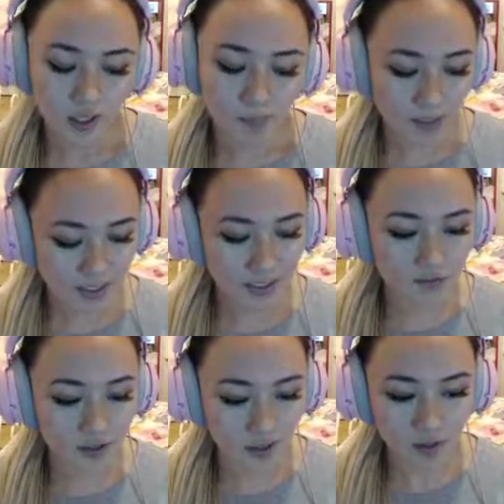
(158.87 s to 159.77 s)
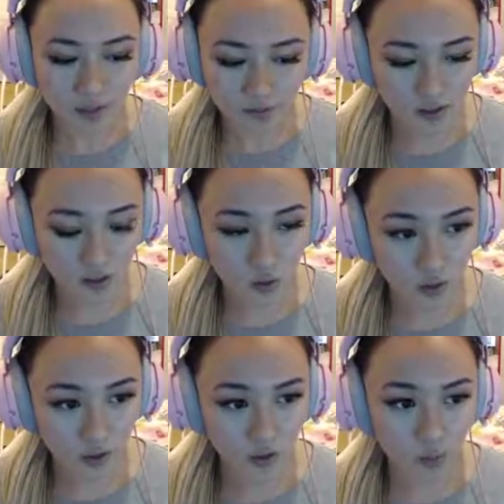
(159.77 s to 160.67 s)
Because if you don't have a
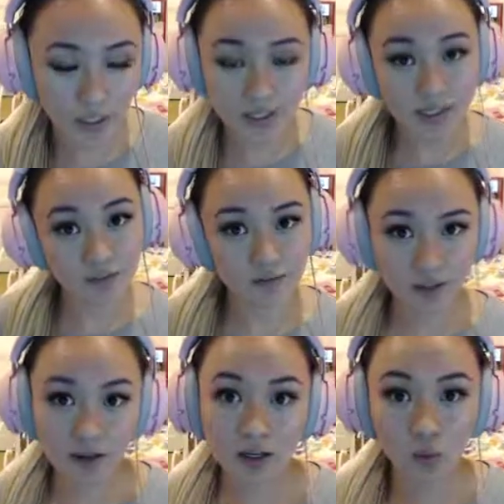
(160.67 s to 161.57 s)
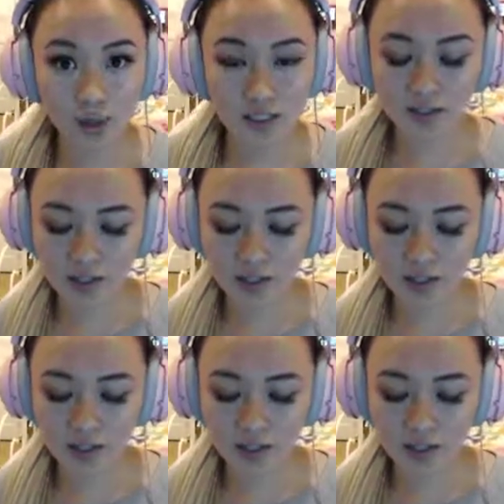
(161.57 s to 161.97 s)
Discord, we need to figure out ways to get